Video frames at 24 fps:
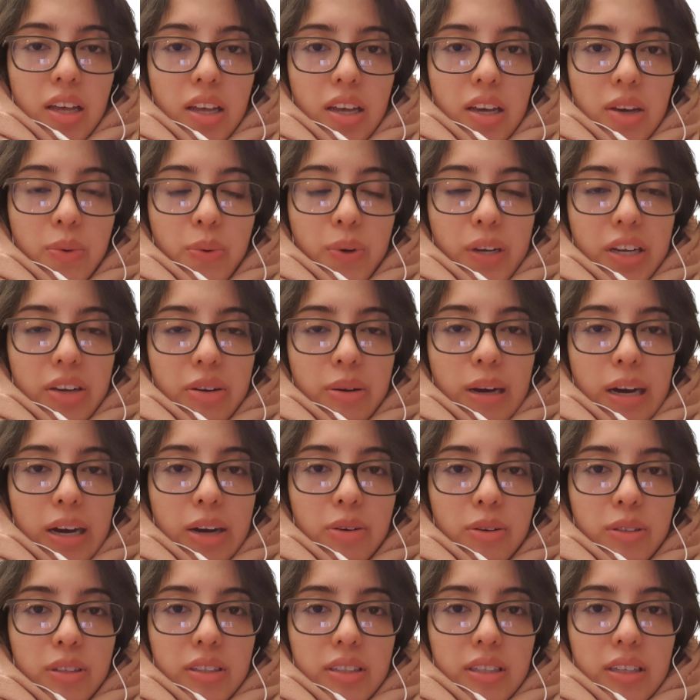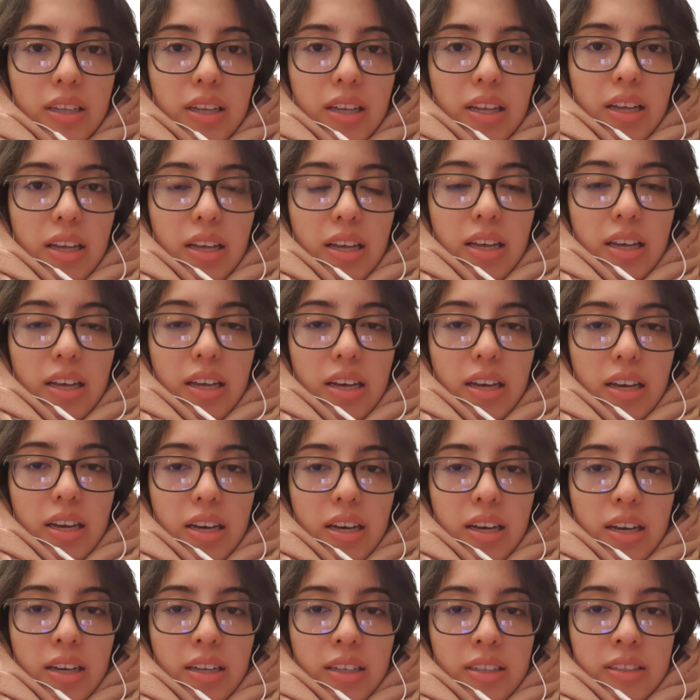and we go out,
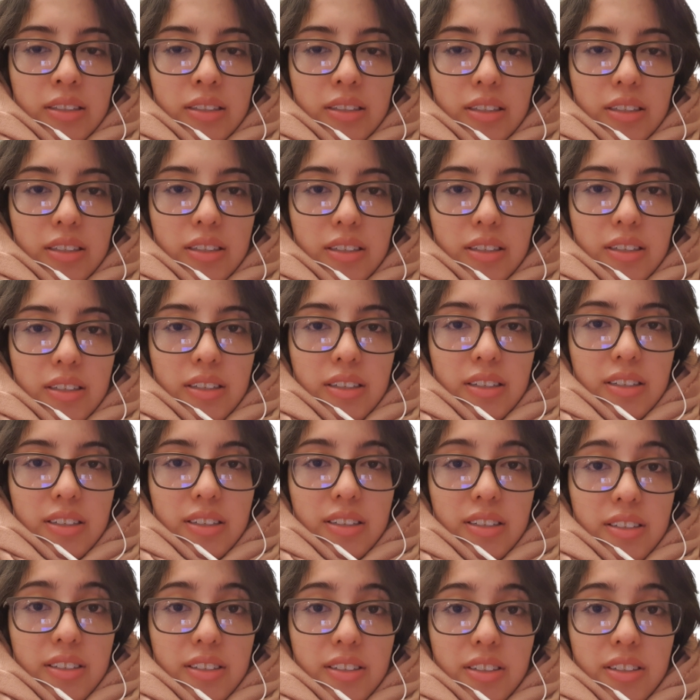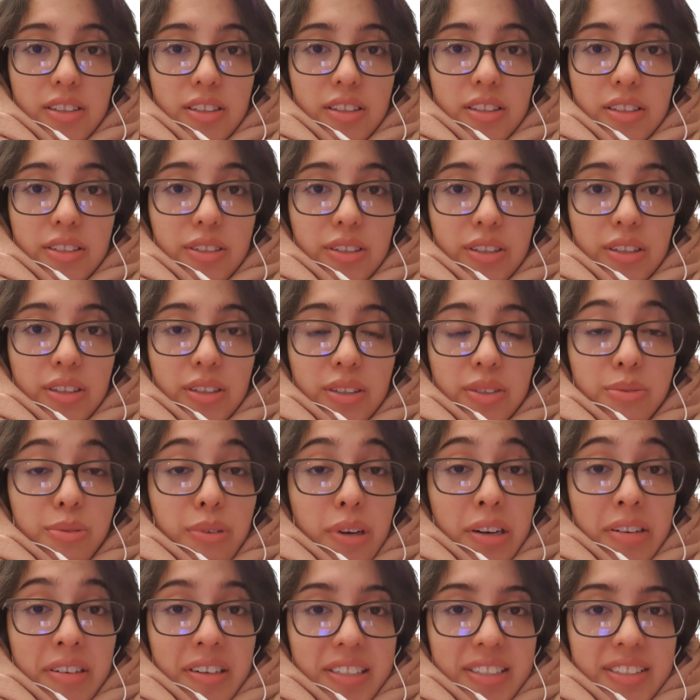and the
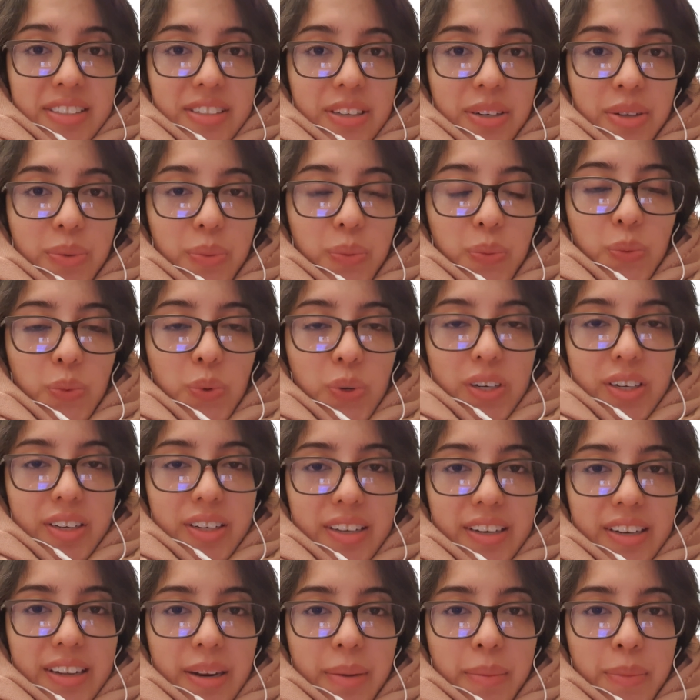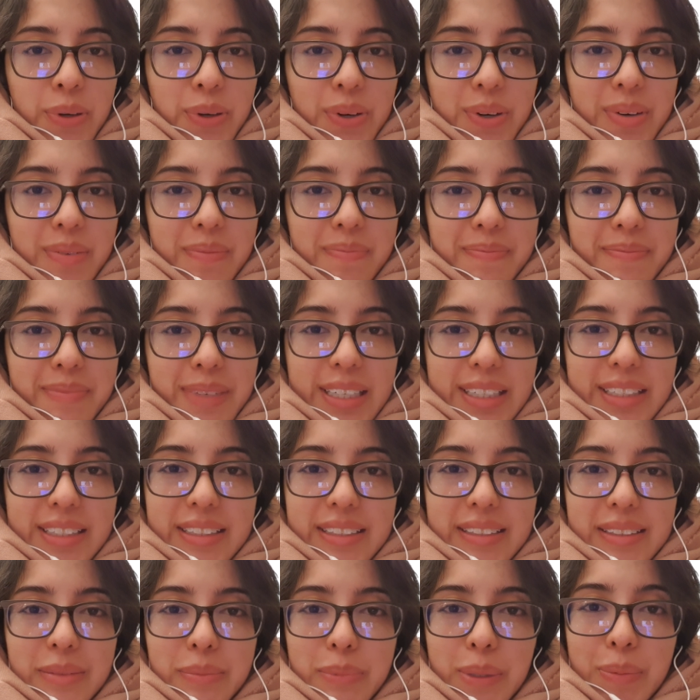ferry is not working anymore
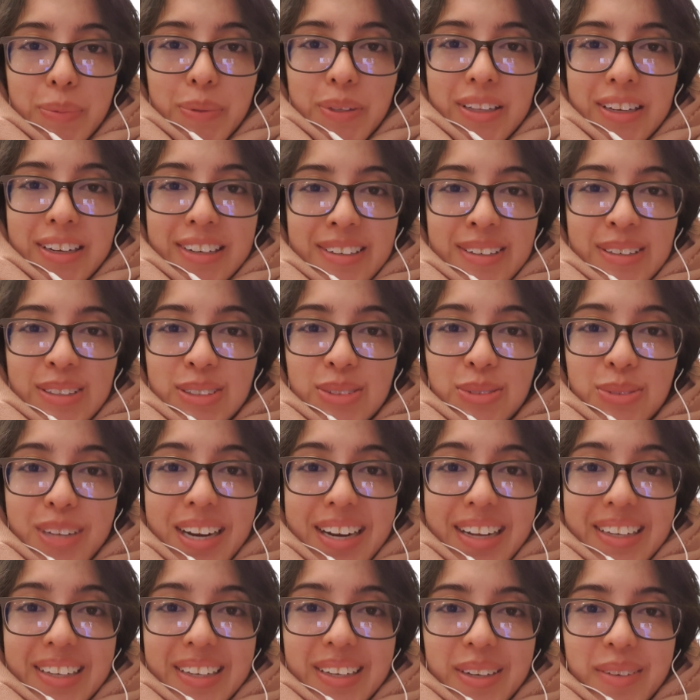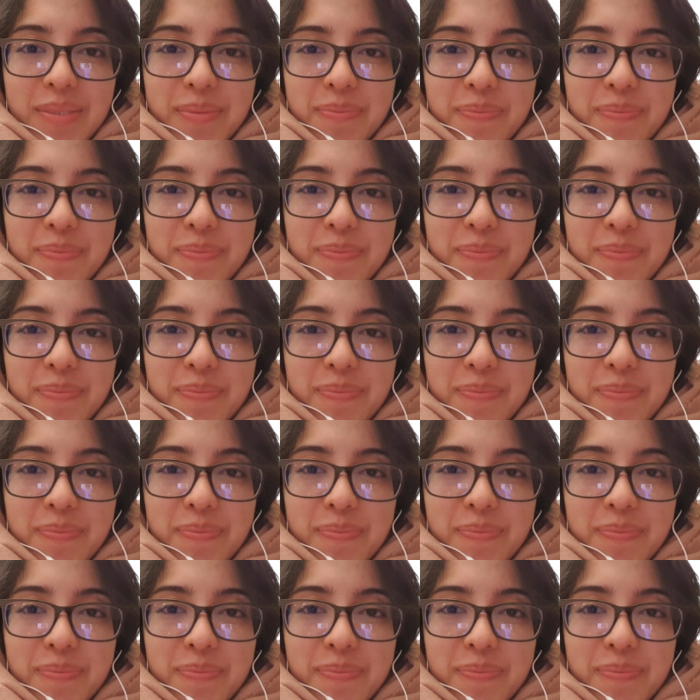because people are on a strike,